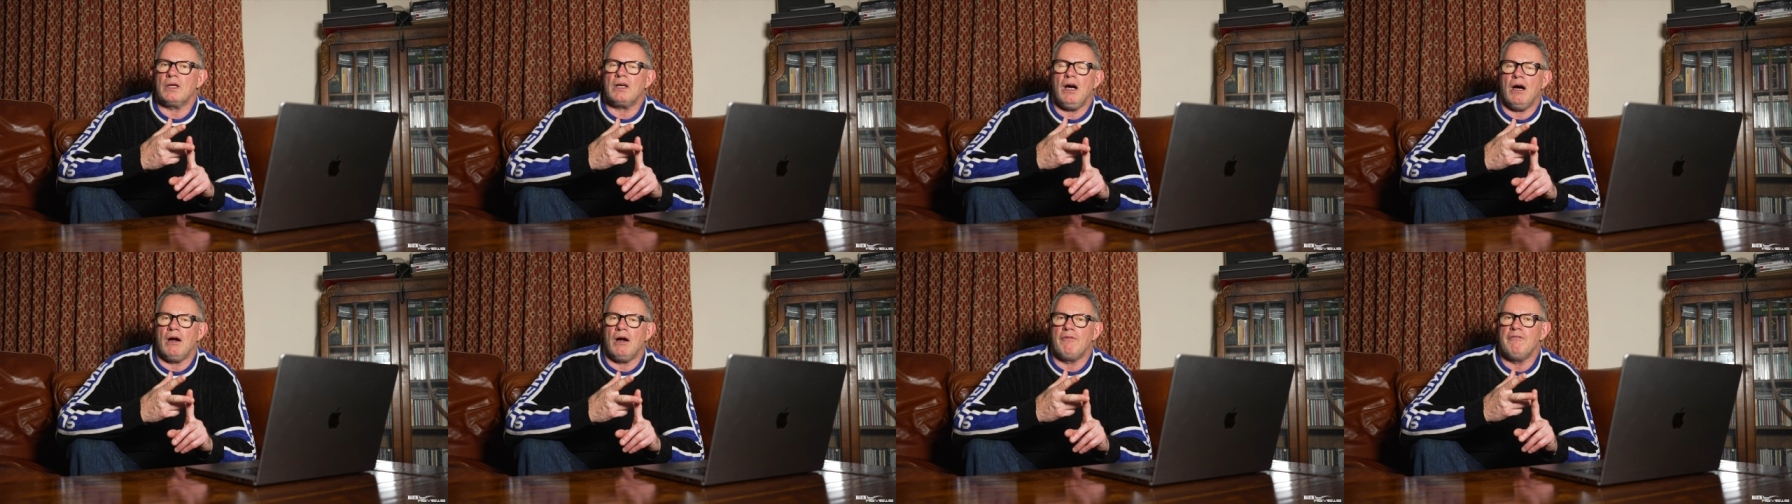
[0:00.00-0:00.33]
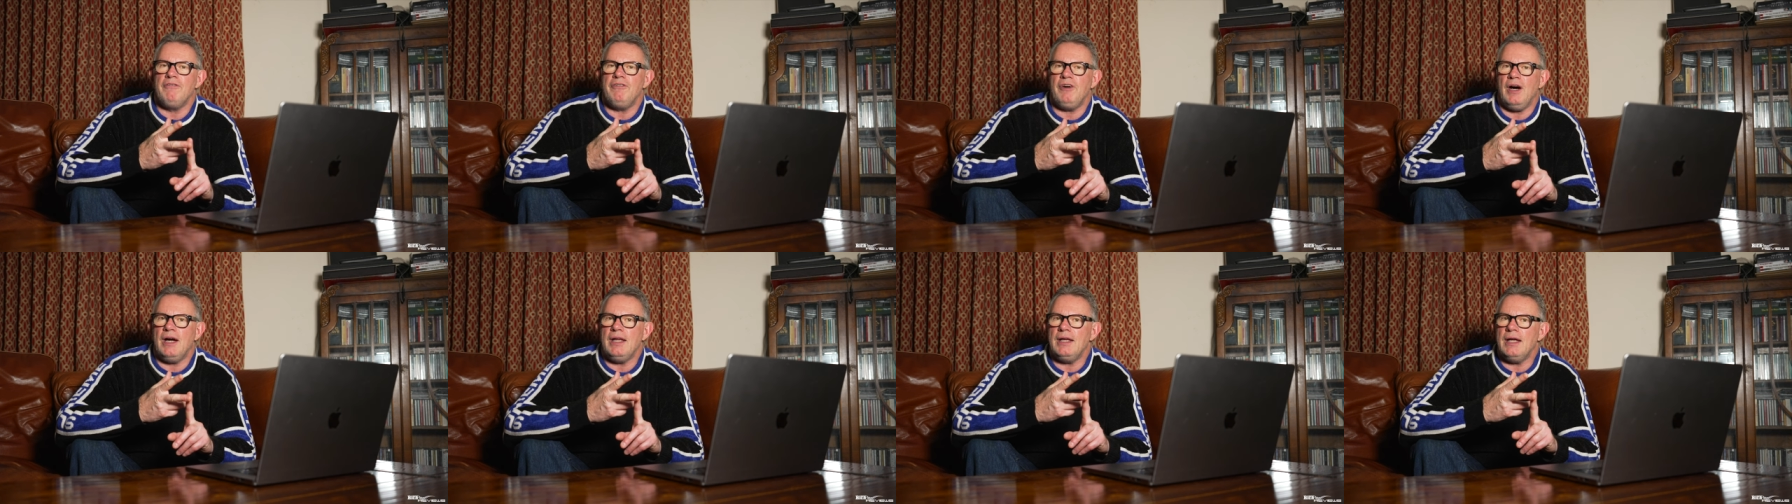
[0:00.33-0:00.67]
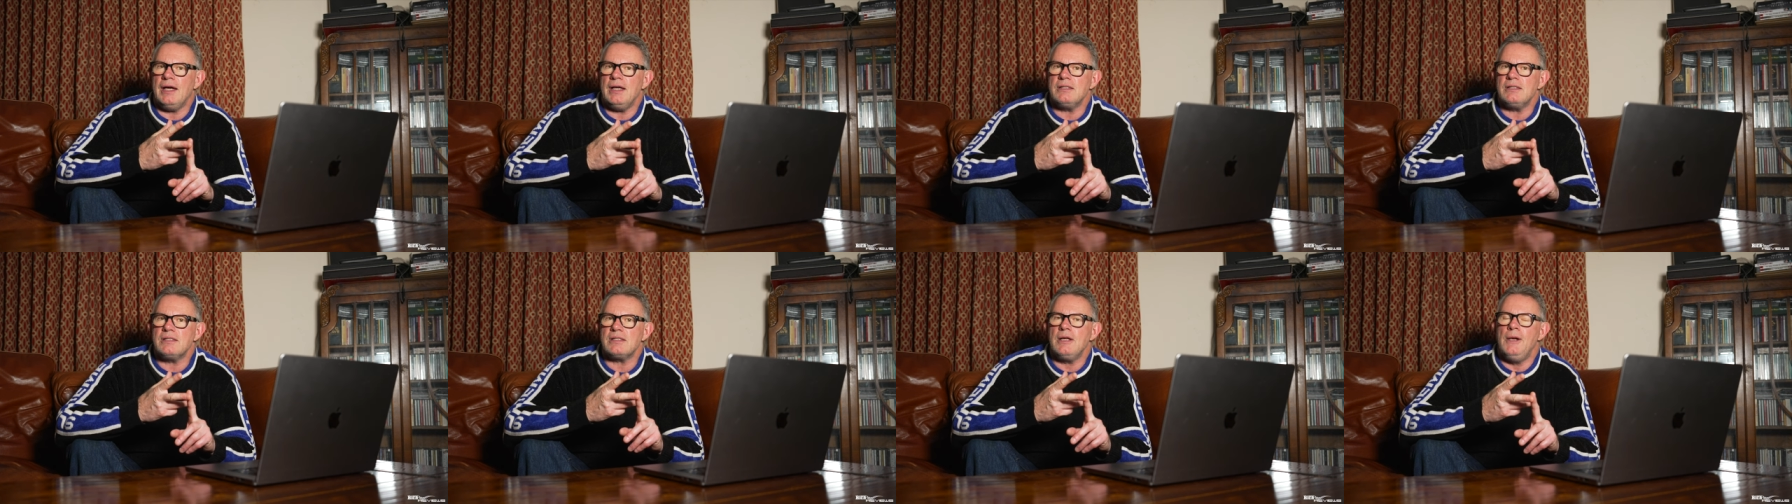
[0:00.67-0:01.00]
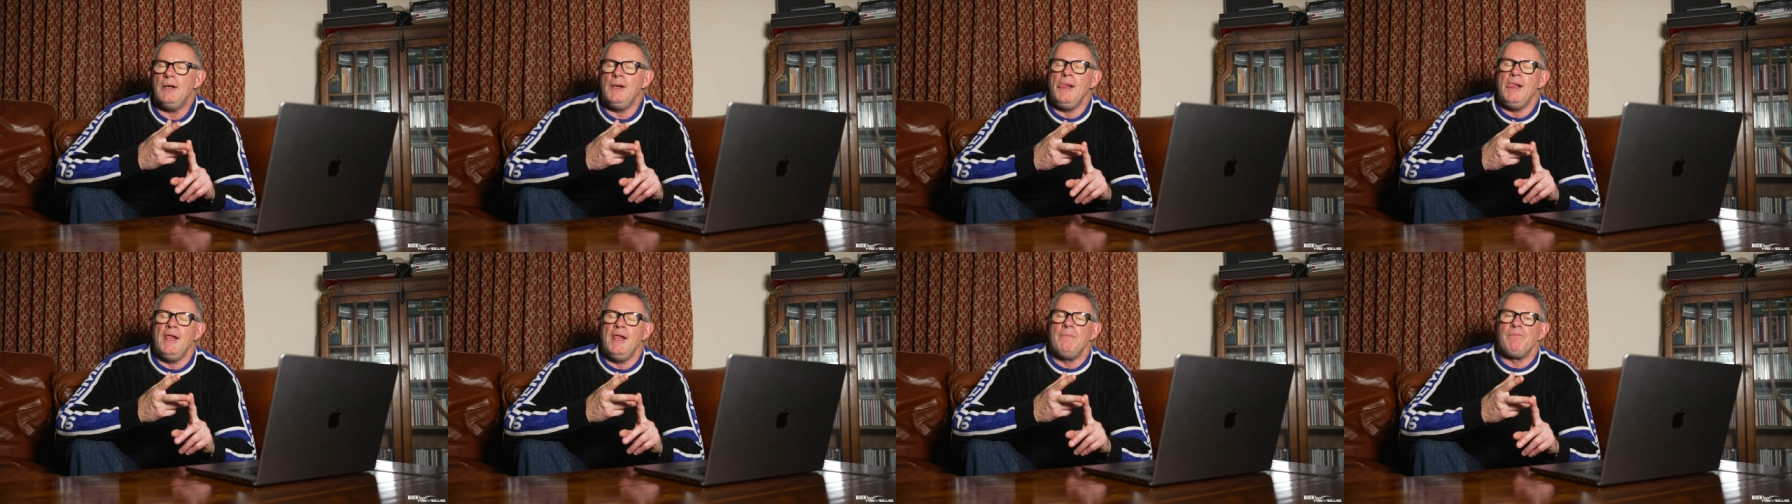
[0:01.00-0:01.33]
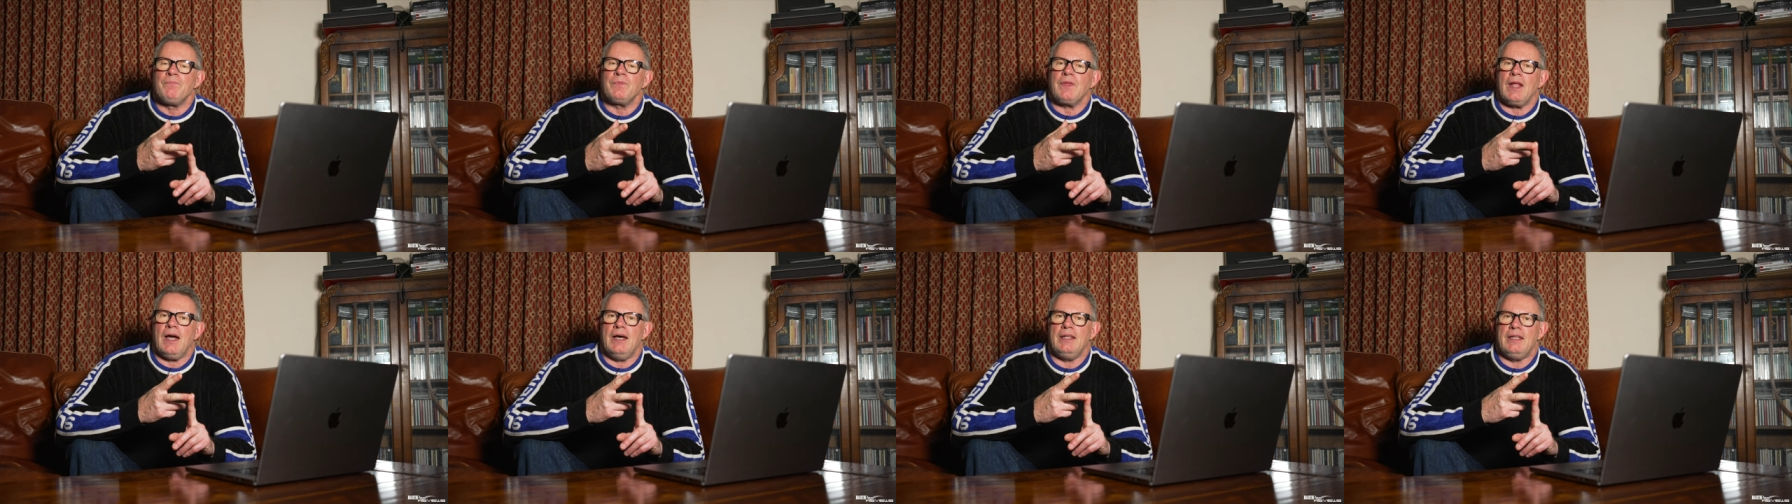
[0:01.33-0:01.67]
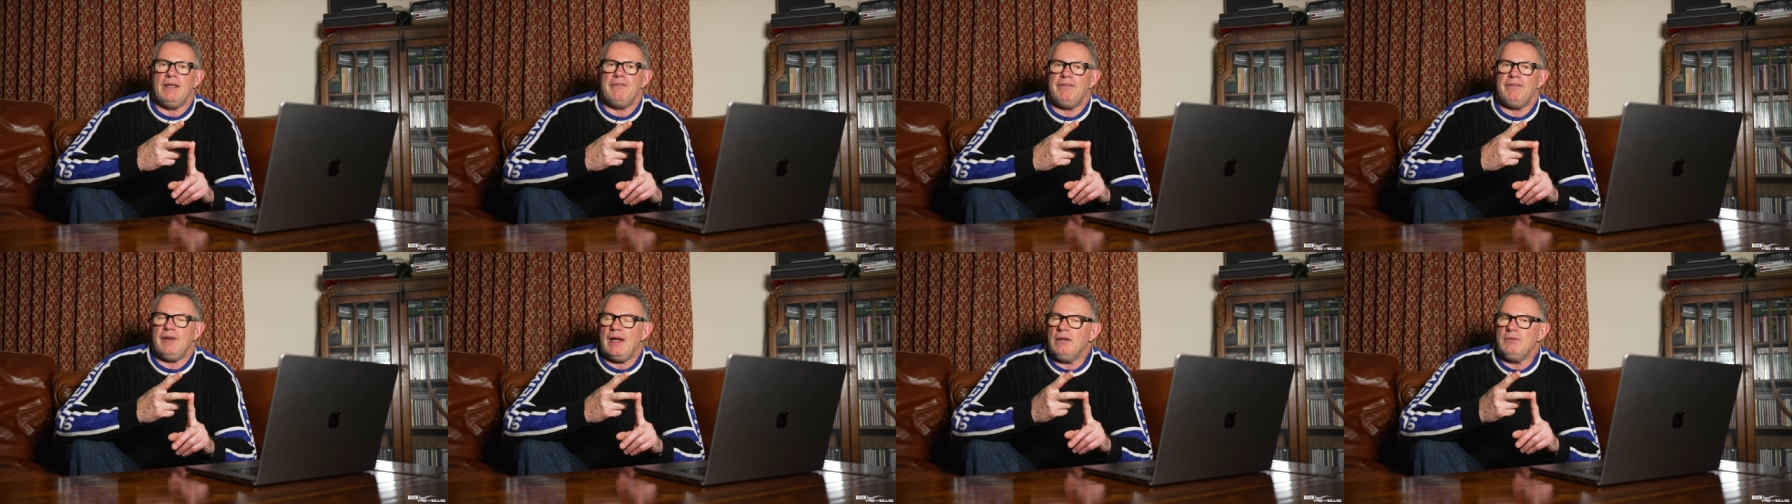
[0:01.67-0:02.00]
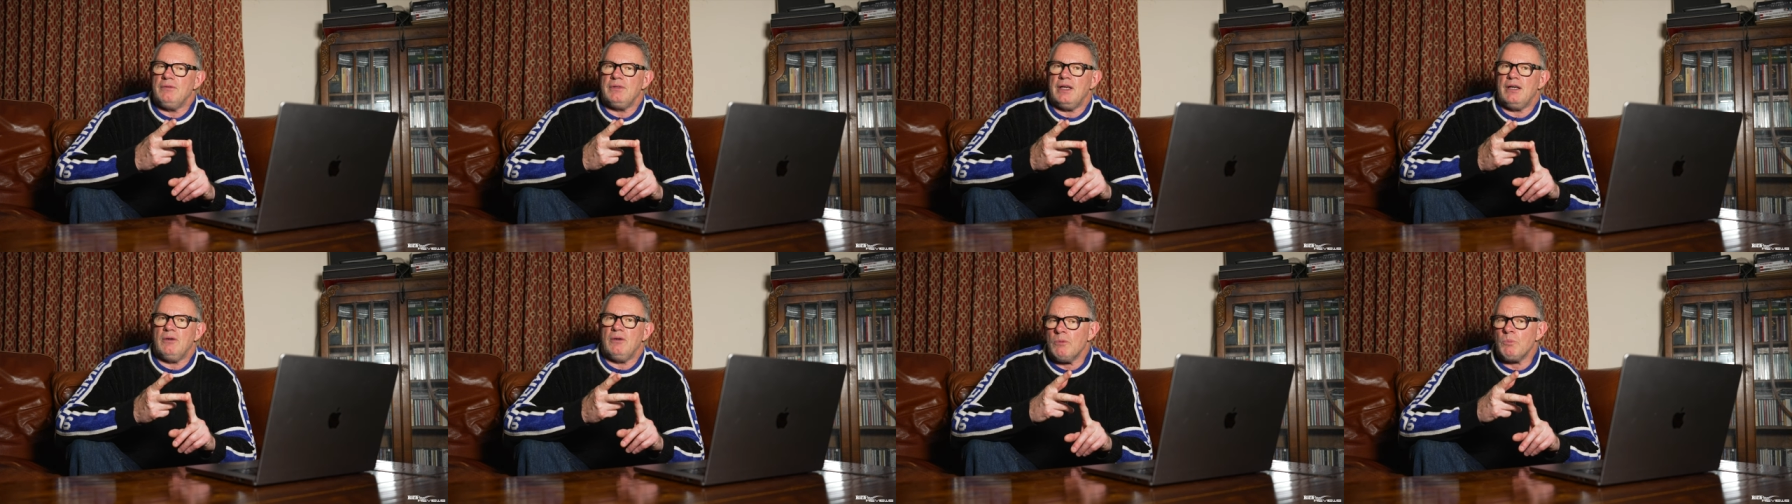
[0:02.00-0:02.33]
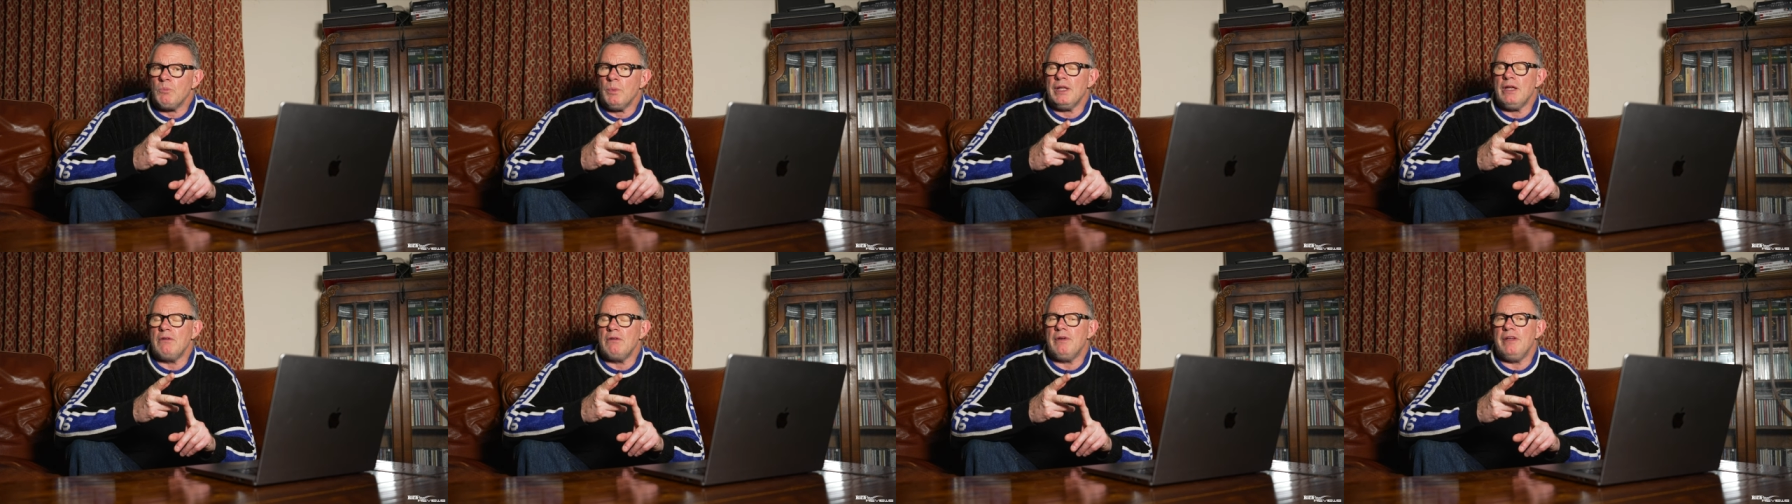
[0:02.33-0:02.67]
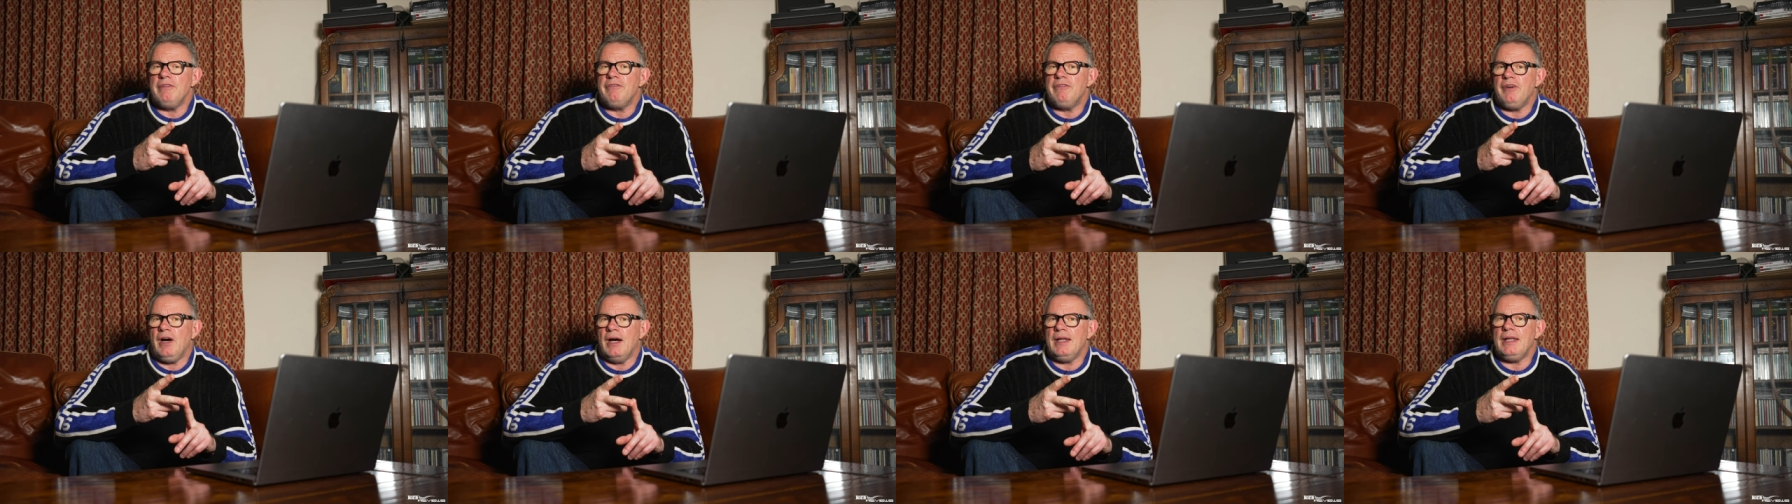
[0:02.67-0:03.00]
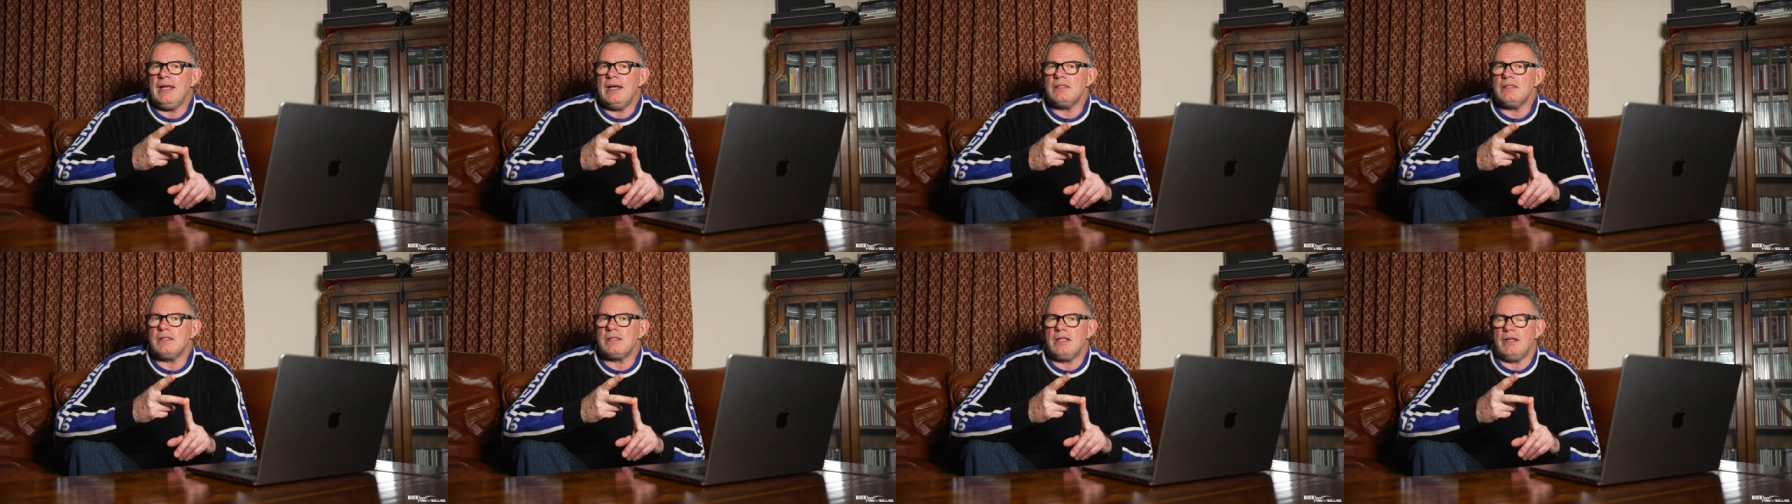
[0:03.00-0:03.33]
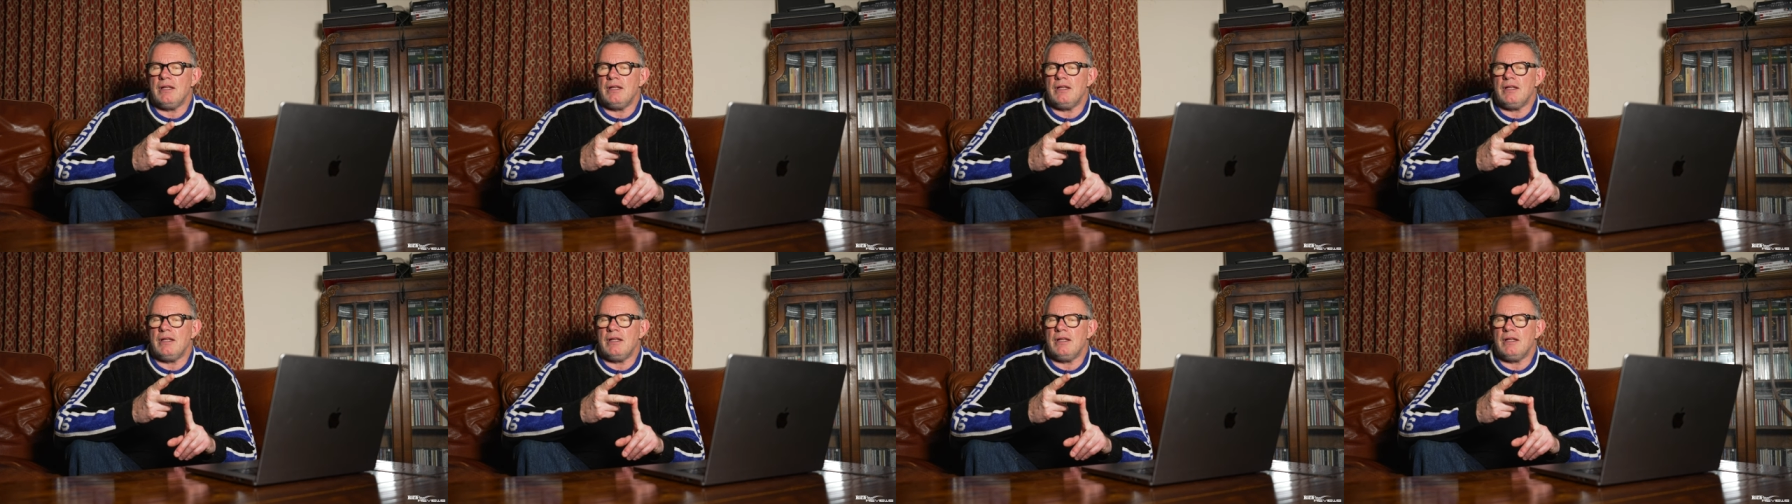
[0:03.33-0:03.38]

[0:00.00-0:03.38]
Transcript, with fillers: car on finance and they found that when they refinance